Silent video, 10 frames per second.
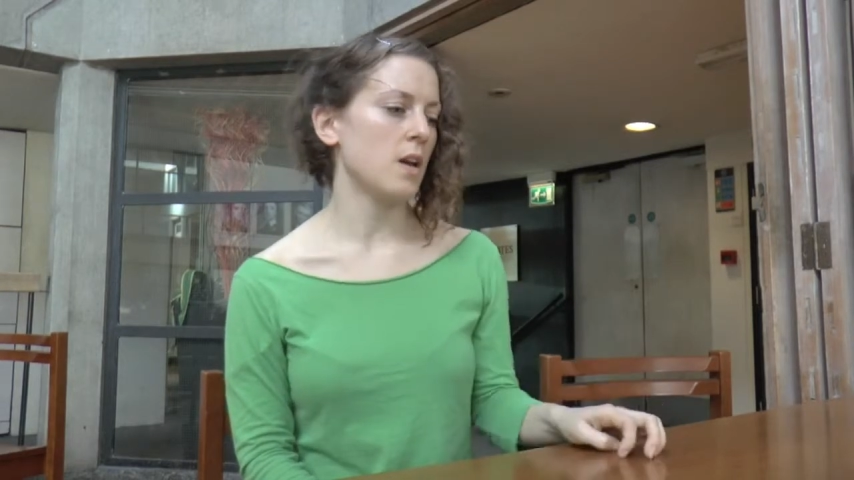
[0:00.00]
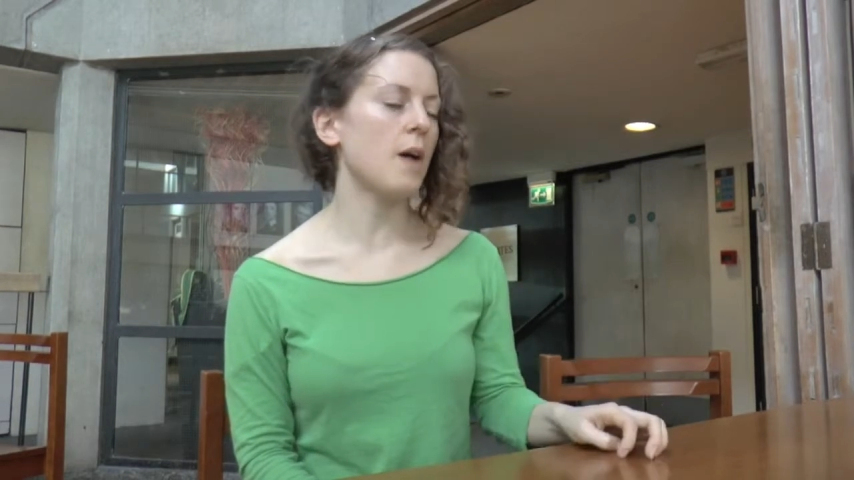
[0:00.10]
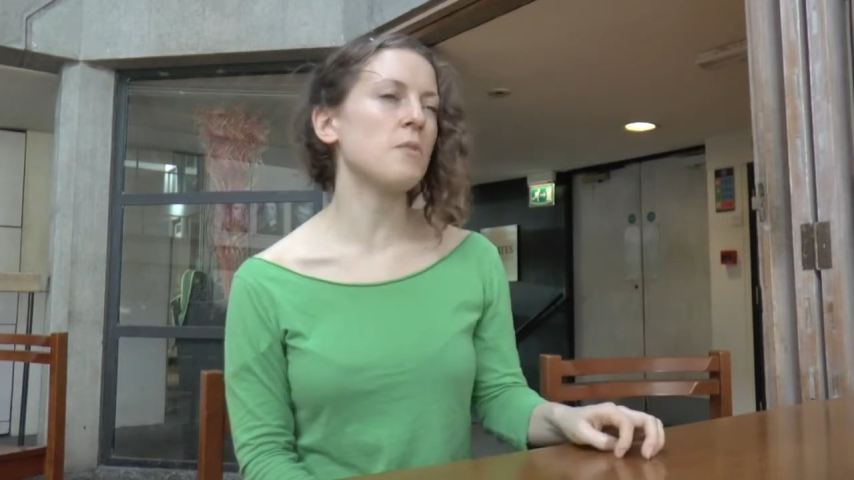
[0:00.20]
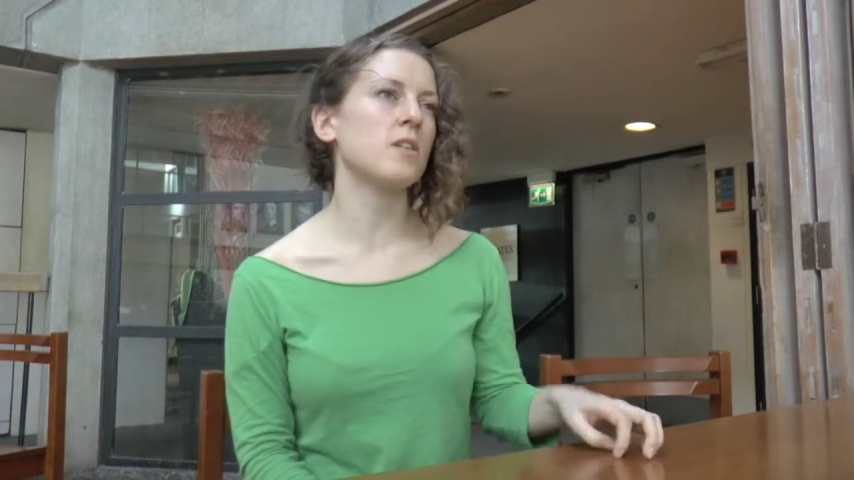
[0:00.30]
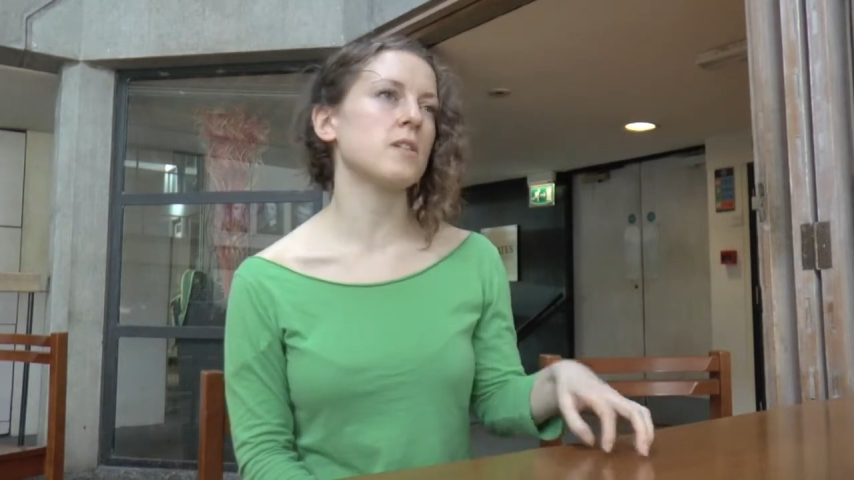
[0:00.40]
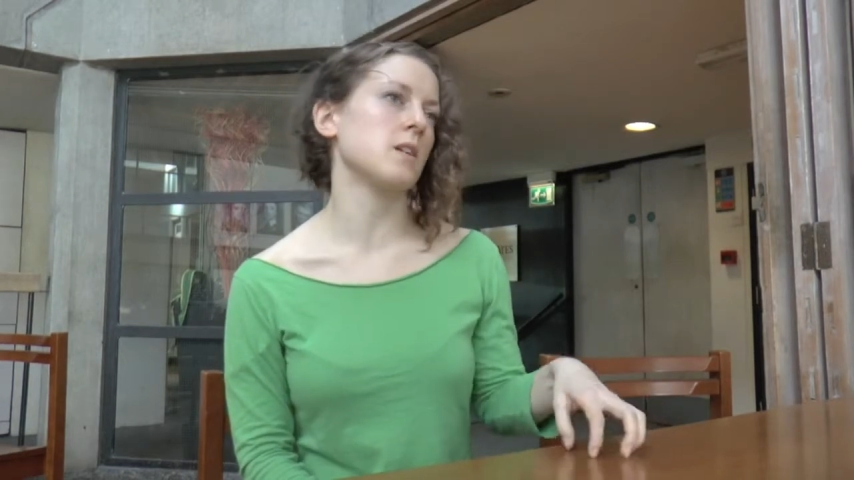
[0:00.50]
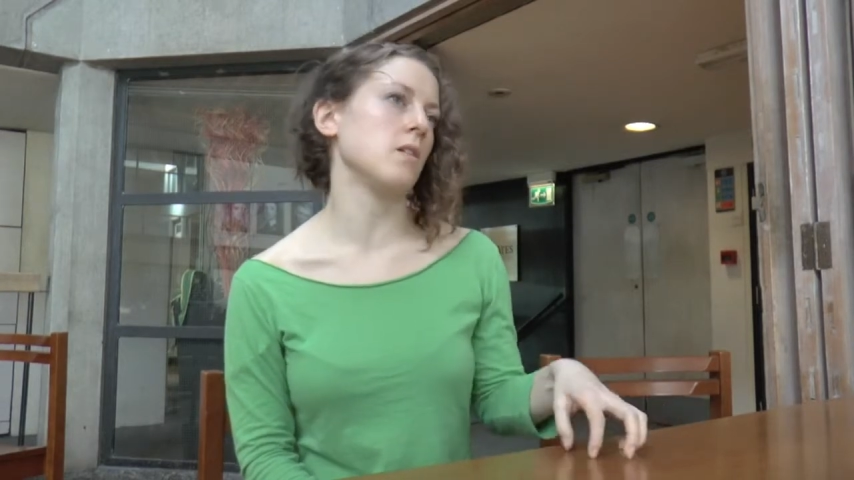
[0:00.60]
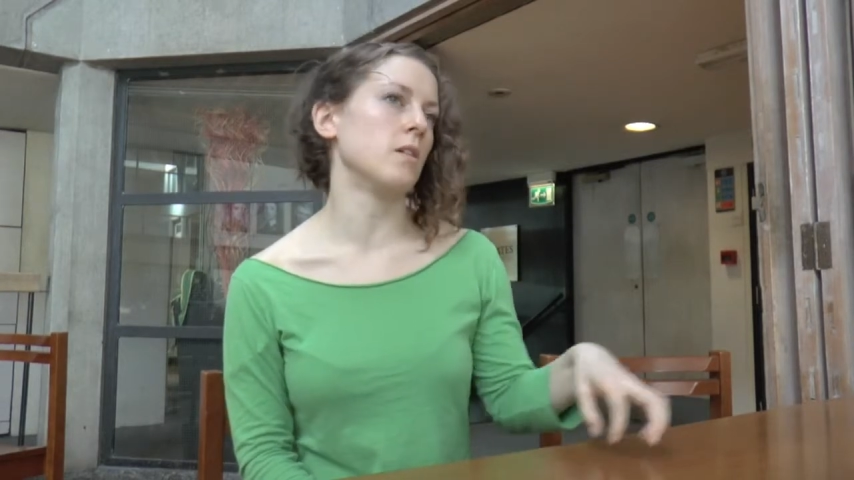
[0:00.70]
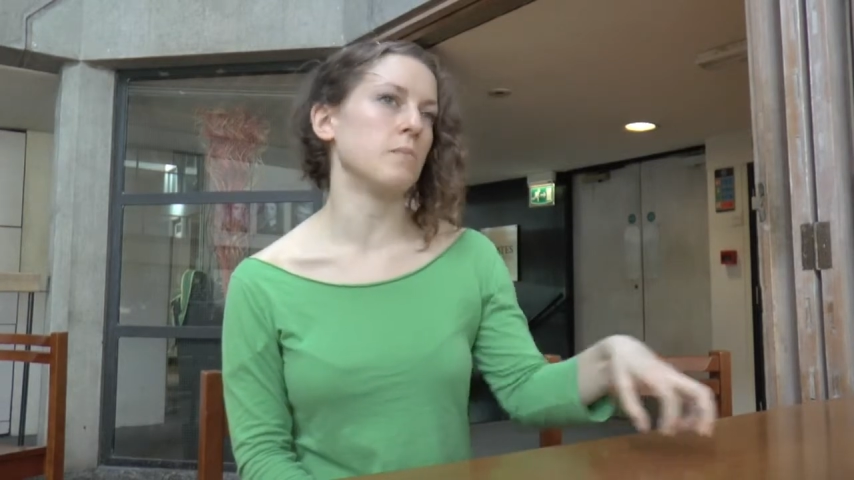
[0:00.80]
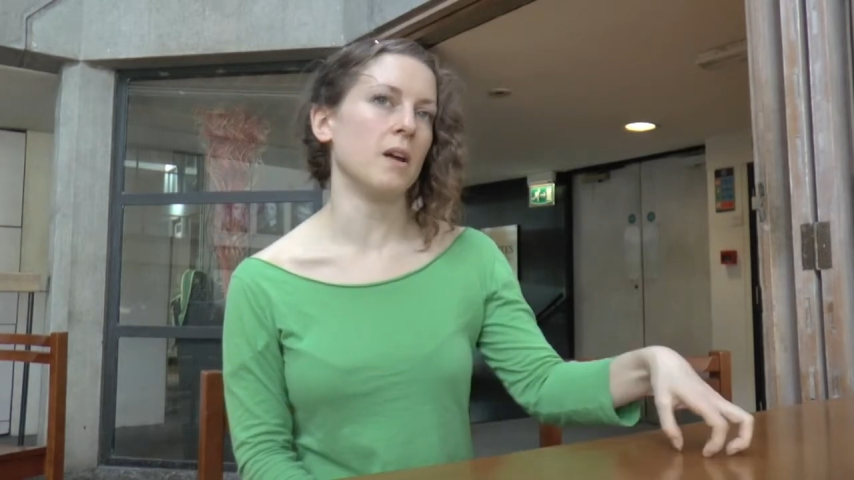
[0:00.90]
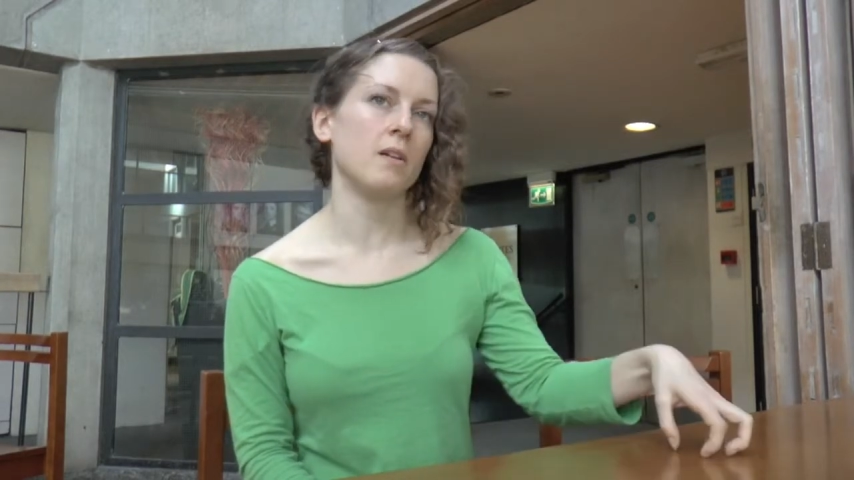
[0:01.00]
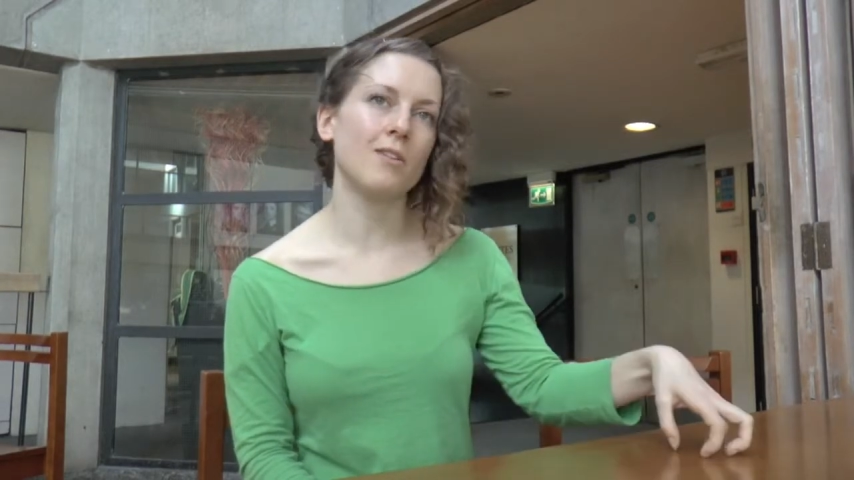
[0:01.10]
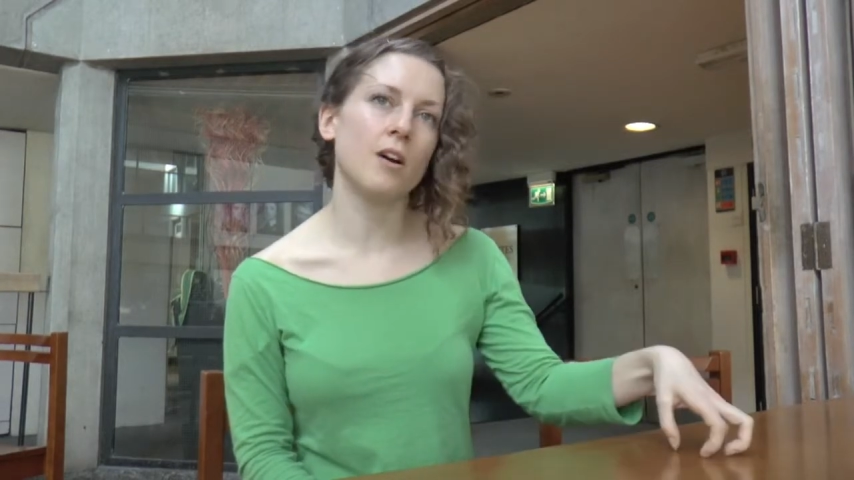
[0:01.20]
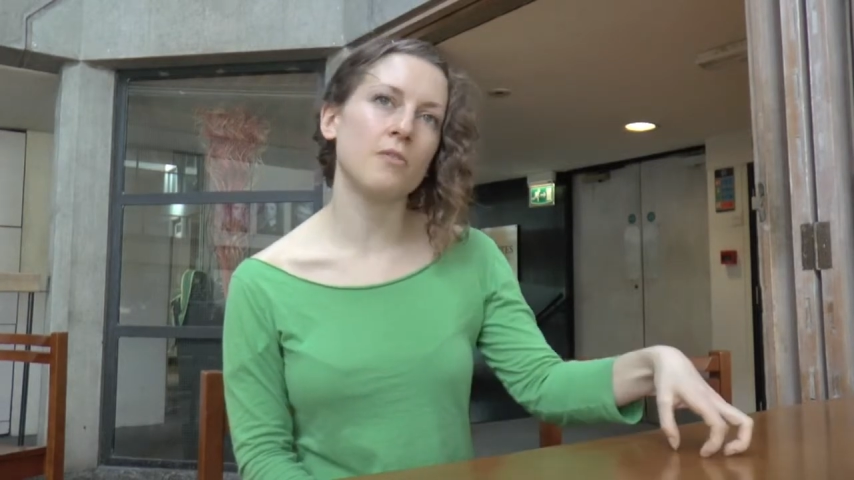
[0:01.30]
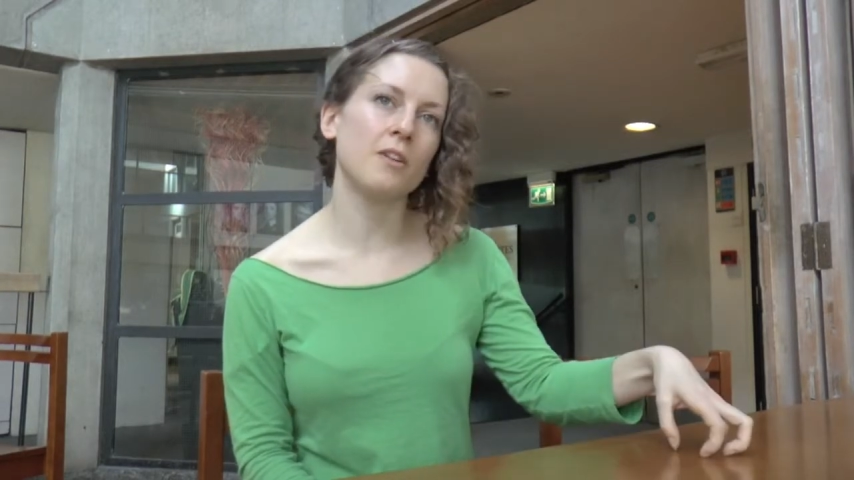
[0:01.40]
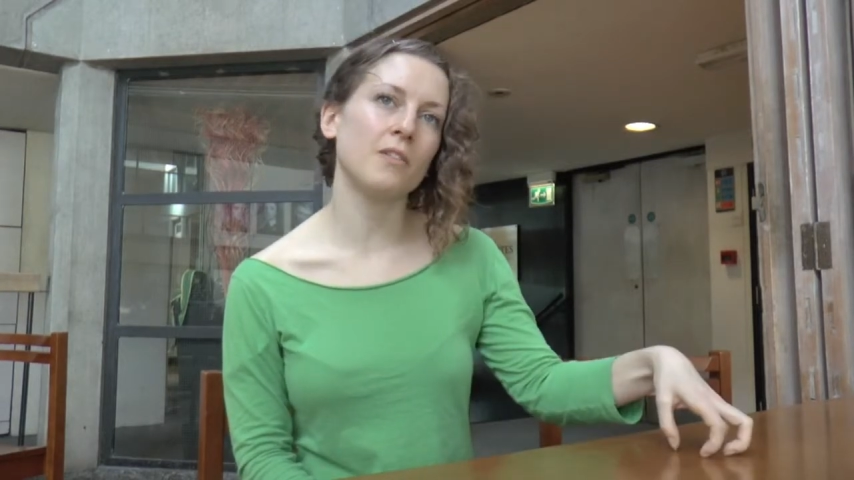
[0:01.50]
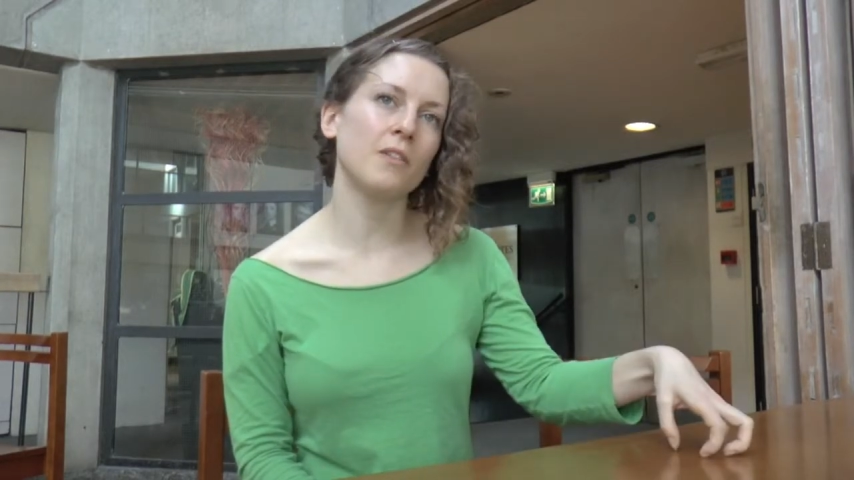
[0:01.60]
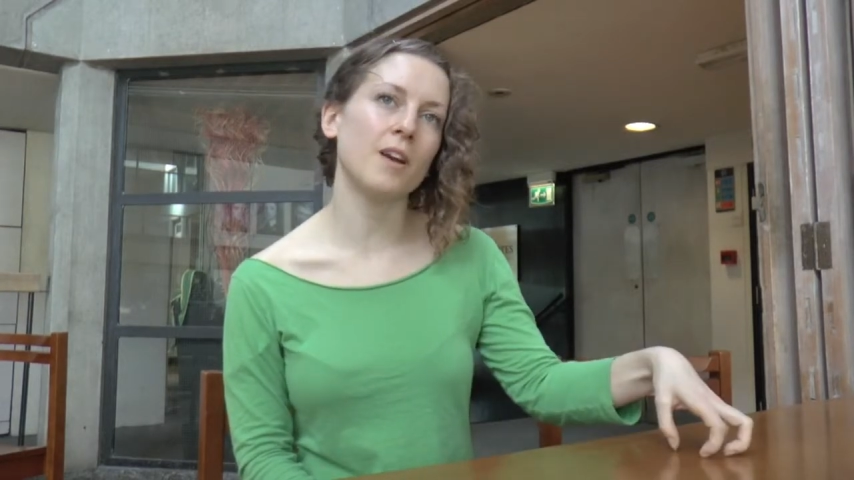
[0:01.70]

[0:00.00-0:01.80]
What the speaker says: I'm not going to say automatic confidence